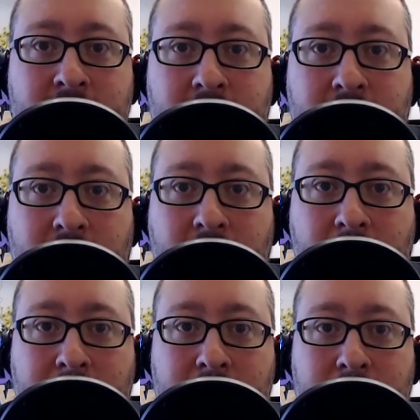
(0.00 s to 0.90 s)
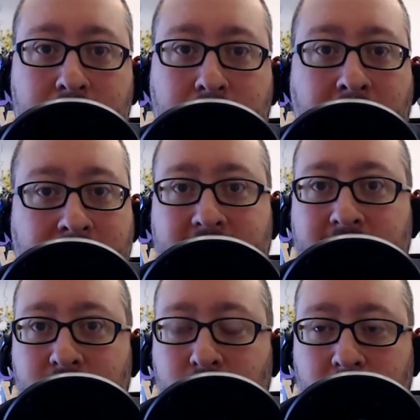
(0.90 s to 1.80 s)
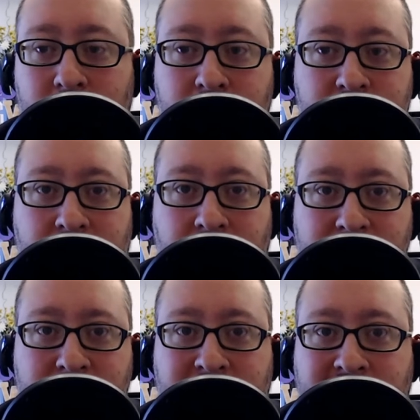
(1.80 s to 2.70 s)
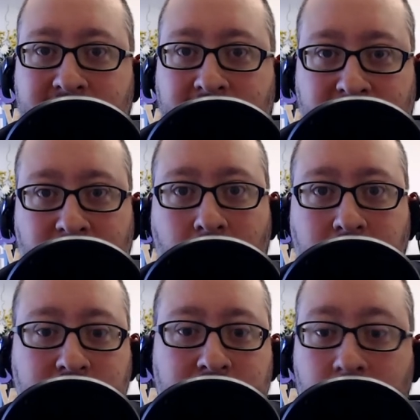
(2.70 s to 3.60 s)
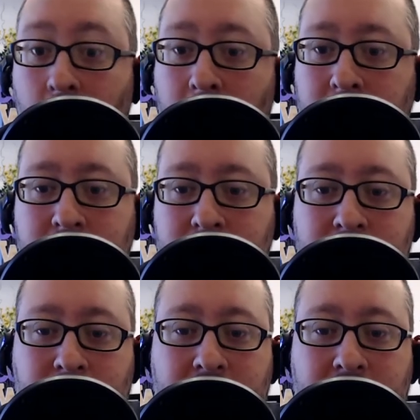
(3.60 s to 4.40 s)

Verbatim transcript: Um, but in one or two generations, that's largely gone, right?